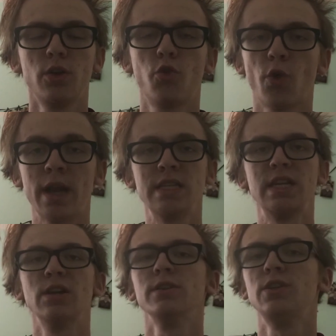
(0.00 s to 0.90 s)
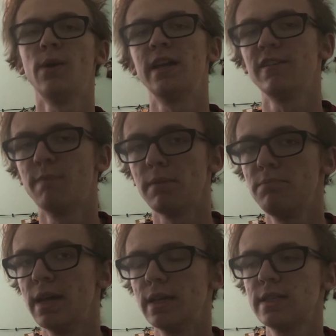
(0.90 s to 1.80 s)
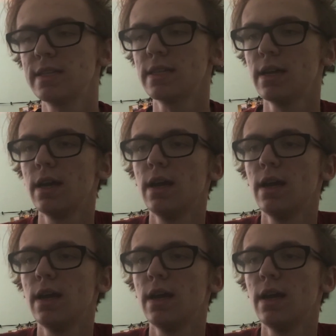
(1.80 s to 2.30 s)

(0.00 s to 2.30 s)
crazy or do any of my bits.